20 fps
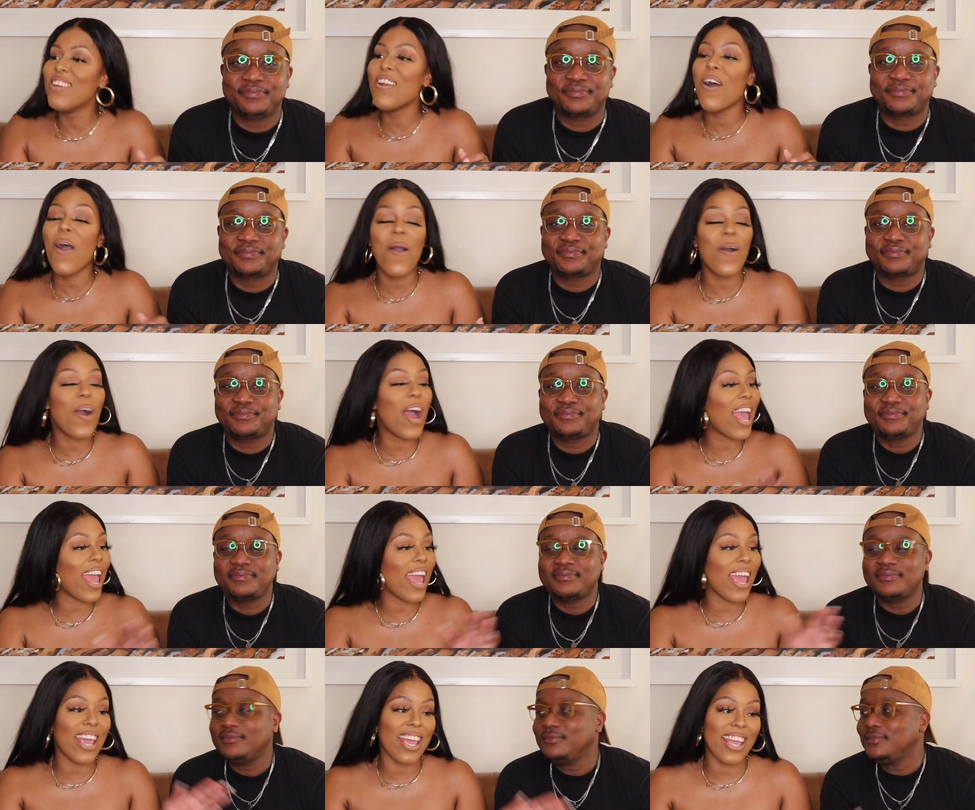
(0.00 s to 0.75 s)
Speaker 1: no,
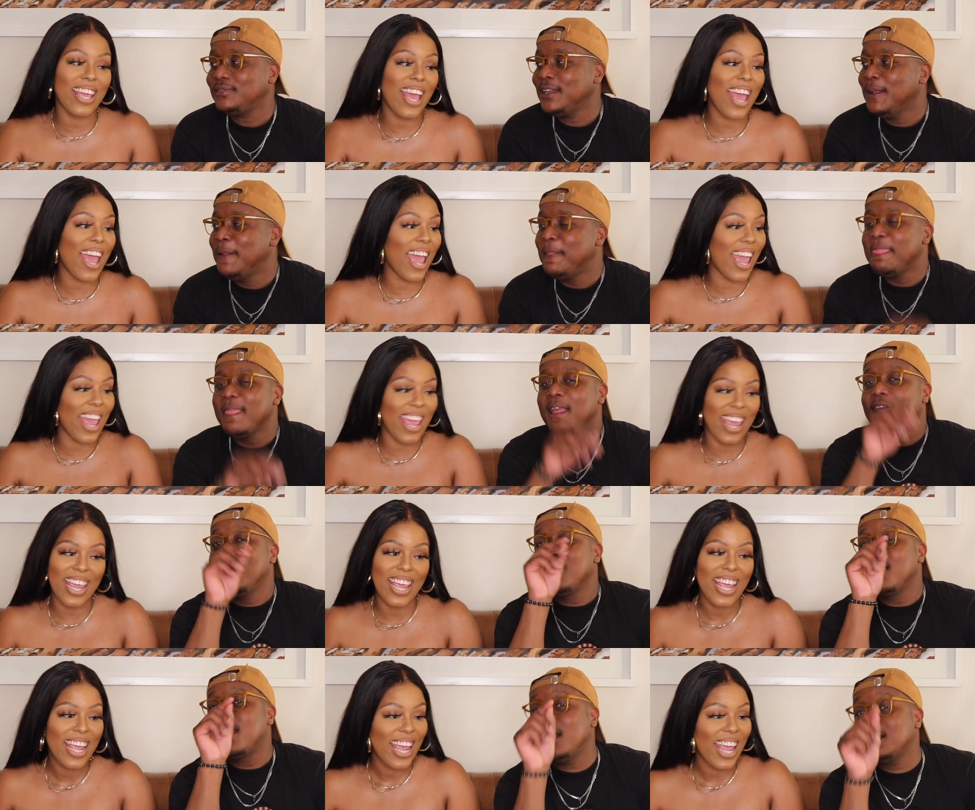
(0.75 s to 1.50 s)
hey,
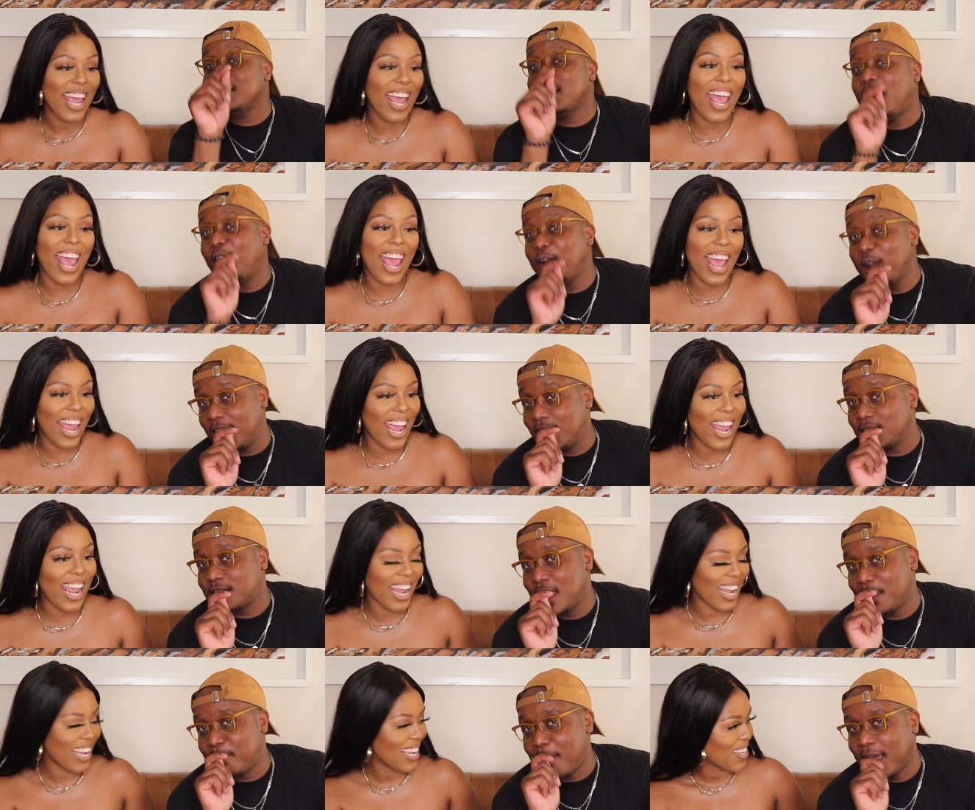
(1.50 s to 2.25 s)
hey.
Speaker 2: Here's how hey.
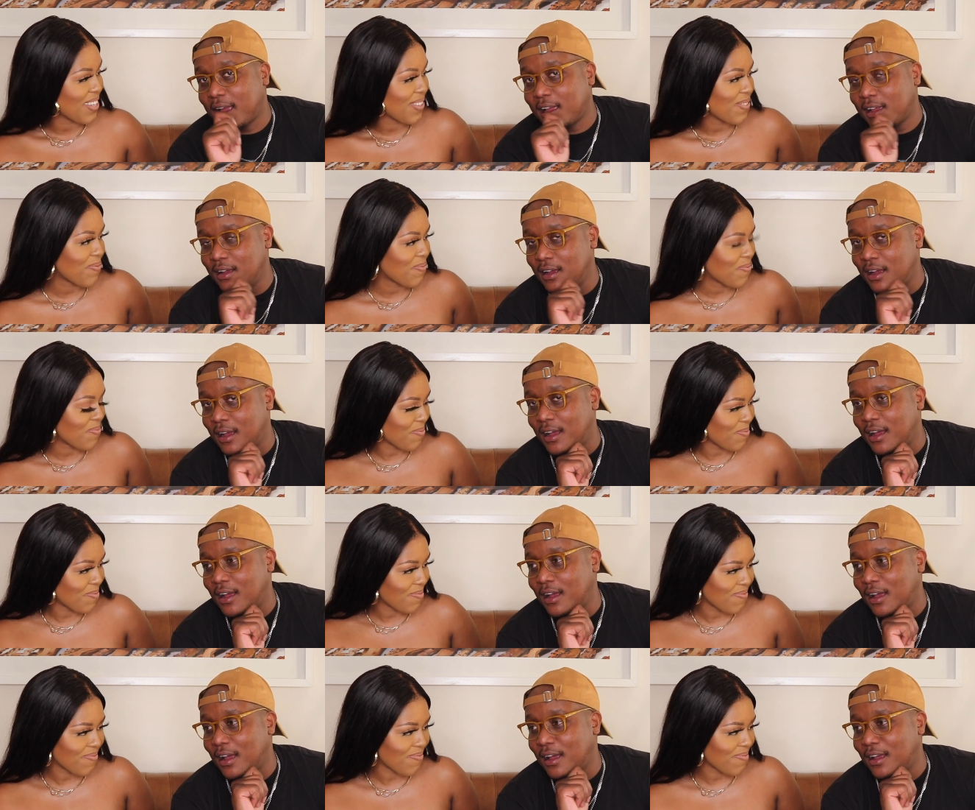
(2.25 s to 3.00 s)
niggas take back
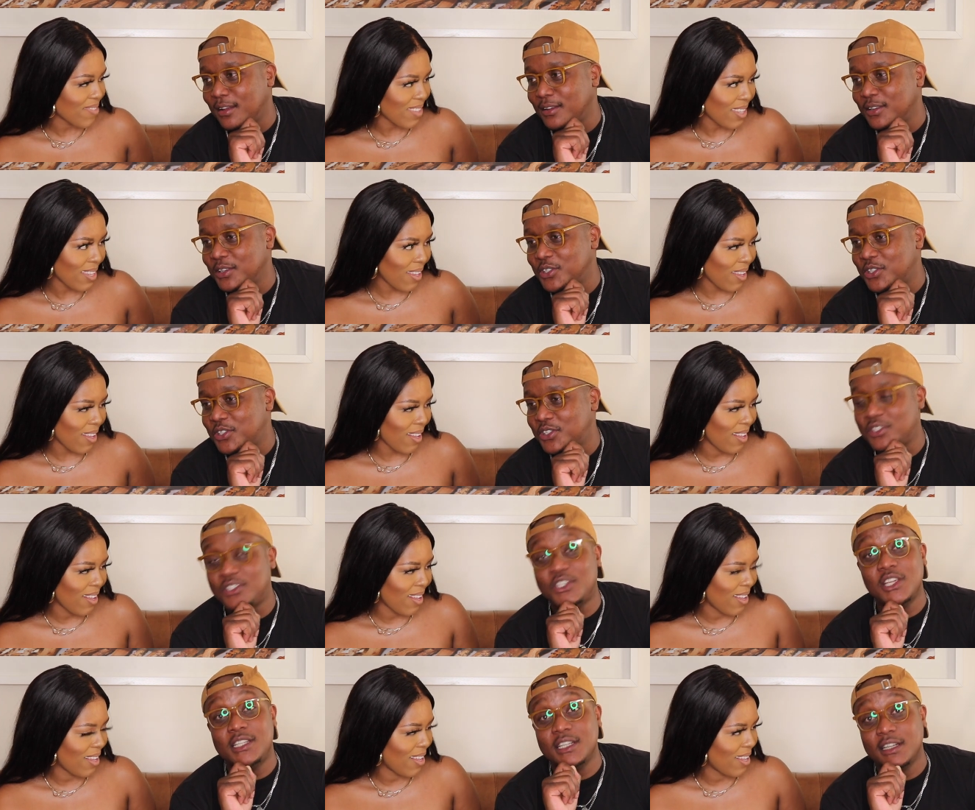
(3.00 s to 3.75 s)
uh,
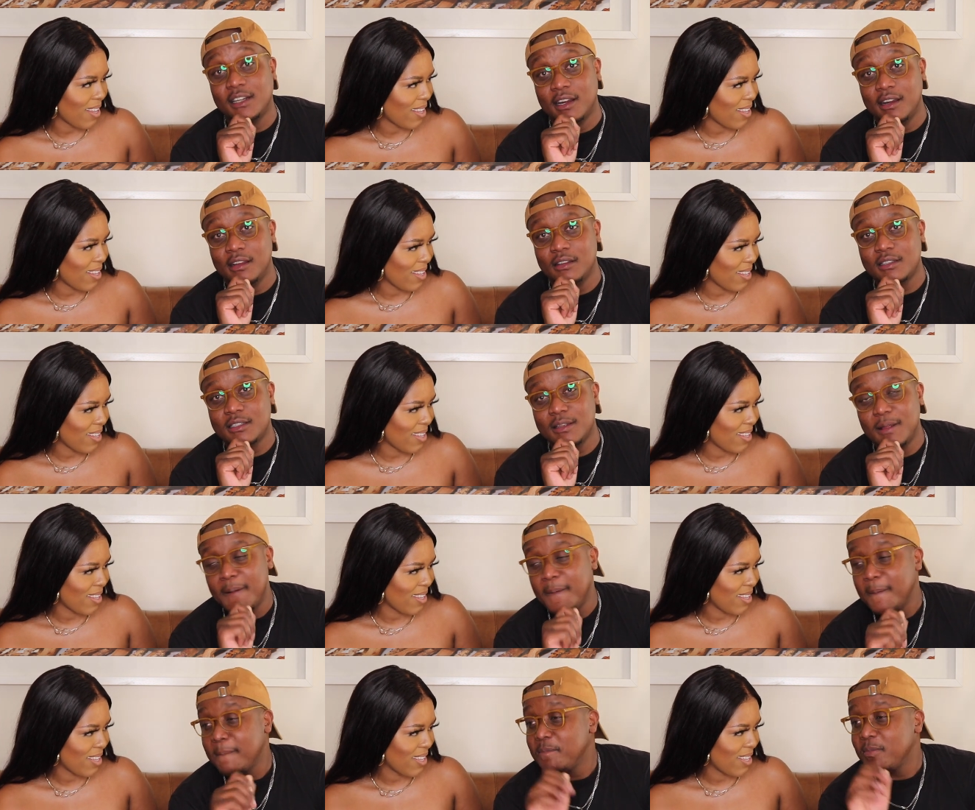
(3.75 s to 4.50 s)
cheating
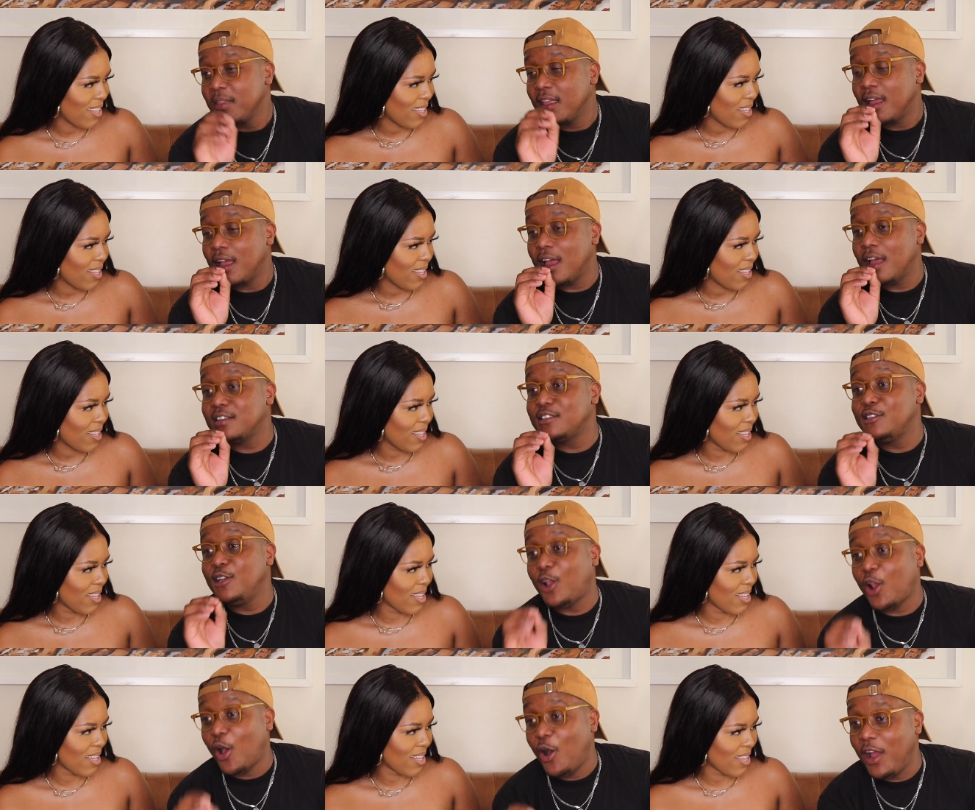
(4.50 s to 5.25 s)
girls.
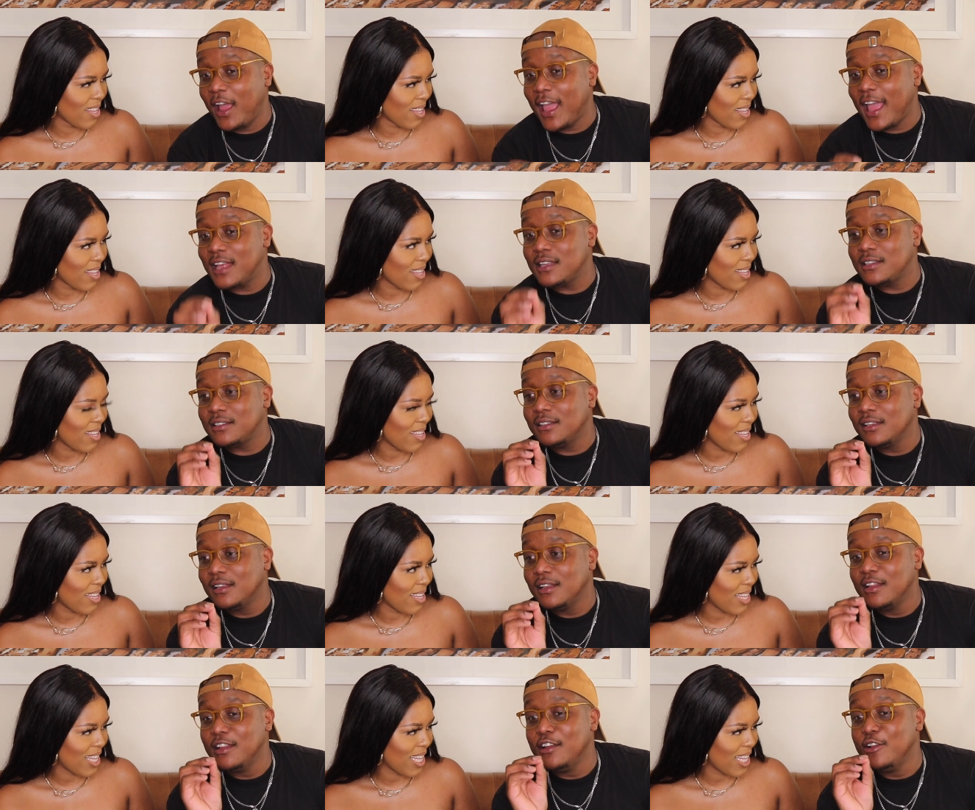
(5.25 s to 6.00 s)
As long
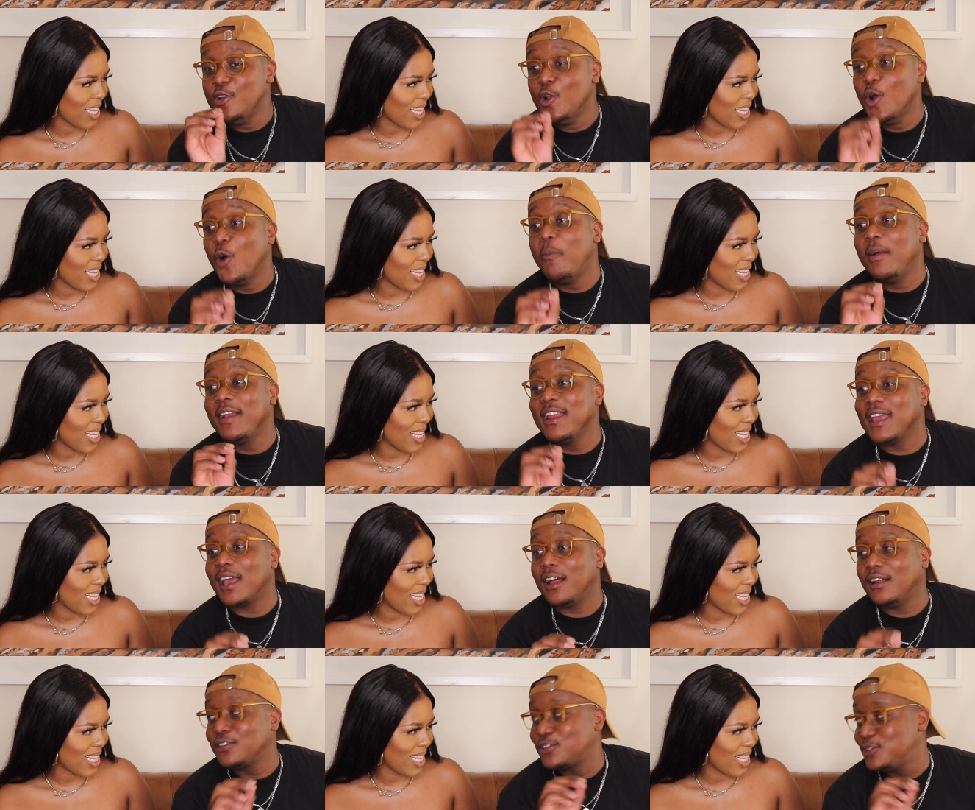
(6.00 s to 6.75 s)
as
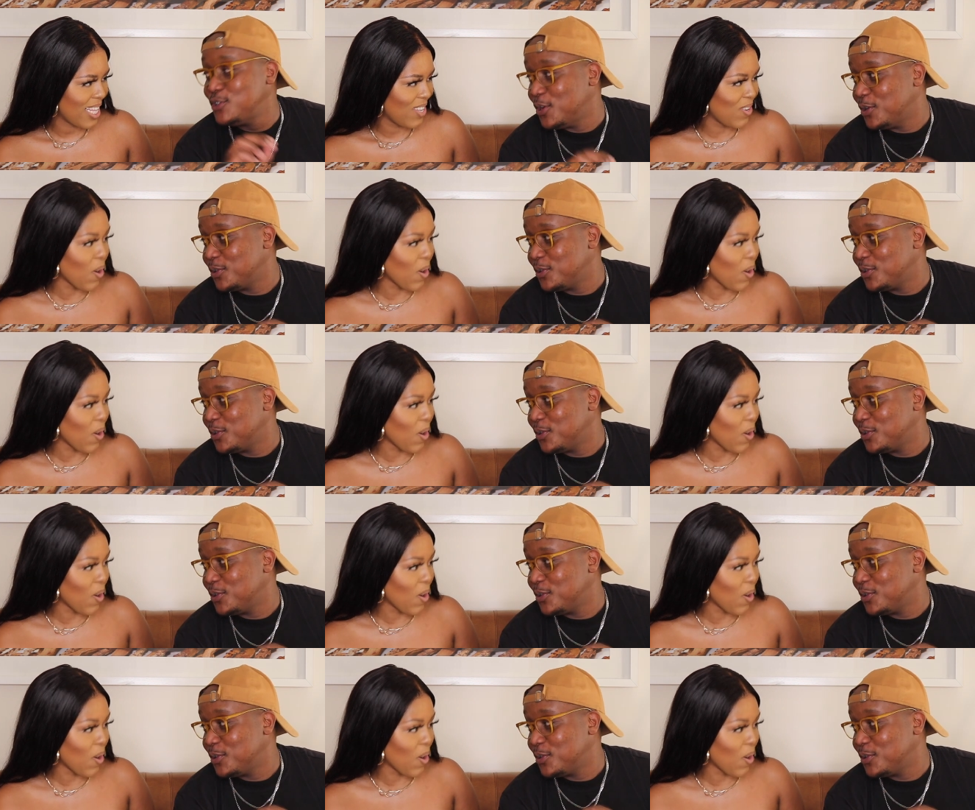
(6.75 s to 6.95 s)
nobody else knows.